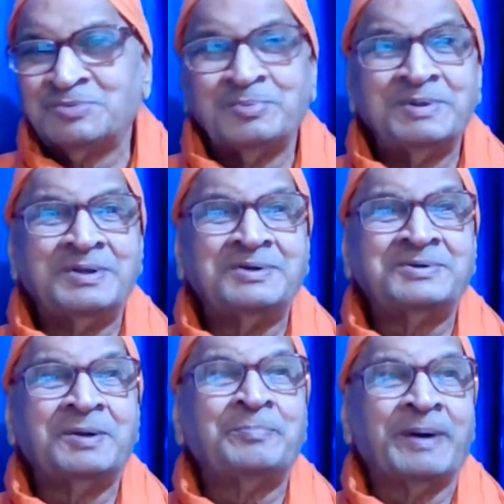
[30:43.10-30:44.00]
Tasmin
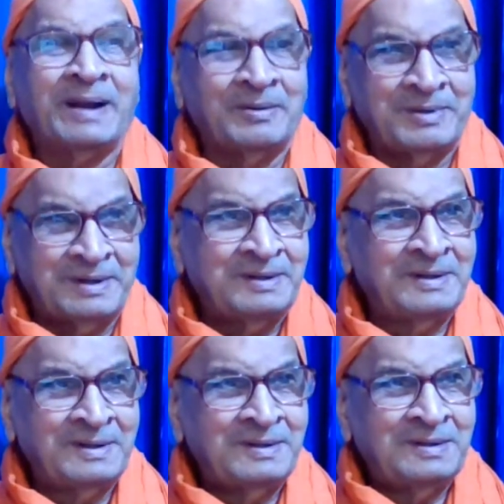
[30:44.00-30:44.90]
drishte paravare.
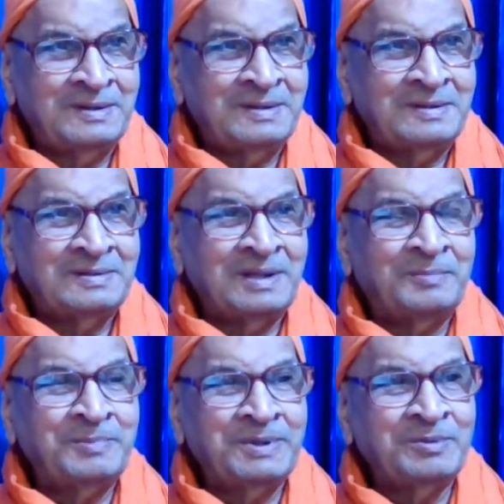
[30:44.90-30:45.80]

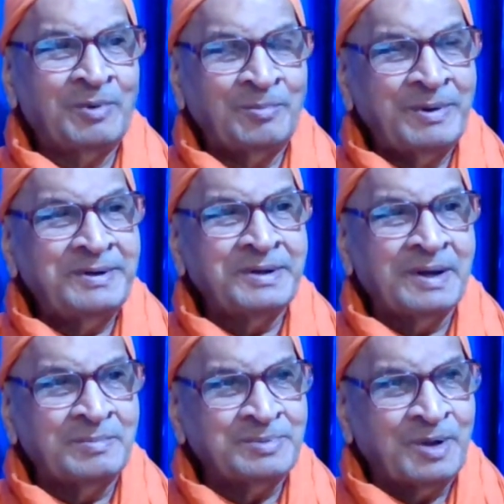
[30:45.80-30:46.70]
That means the moment
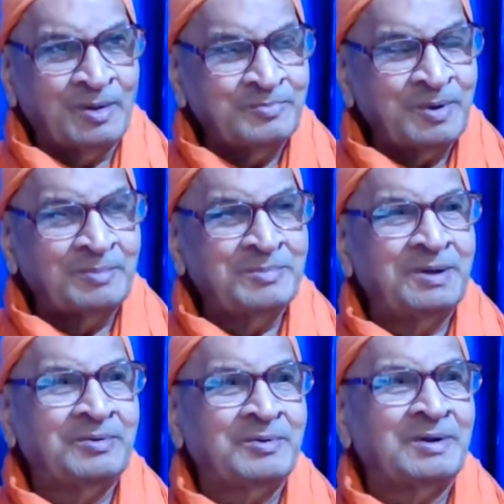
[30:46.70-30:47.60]
he comes down from
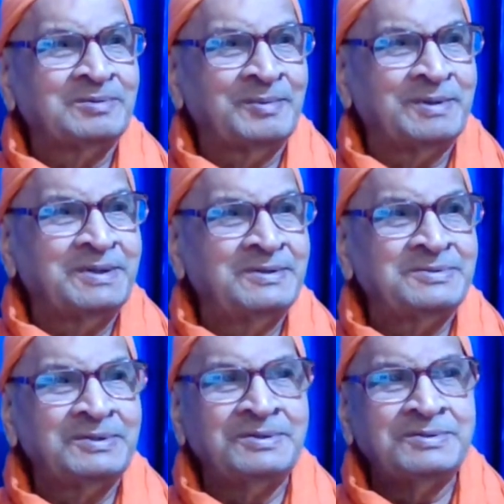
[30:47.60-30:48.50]
Nirvikal Samadhi,
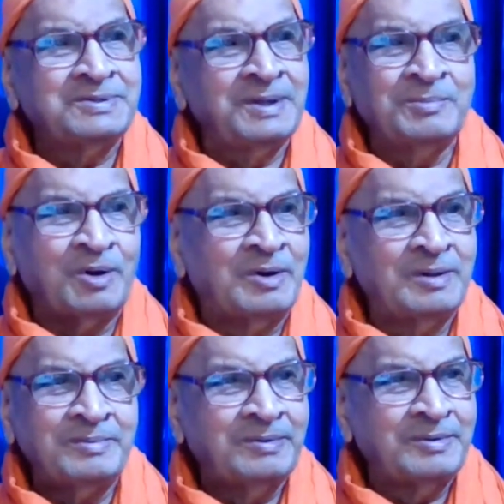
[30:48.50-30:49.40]
he sees the same
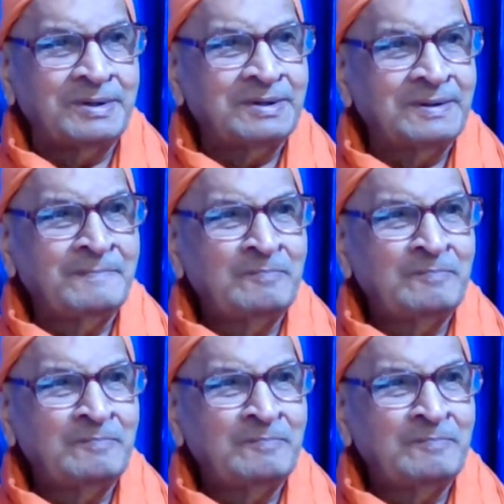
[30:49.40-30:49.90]
God everywhere.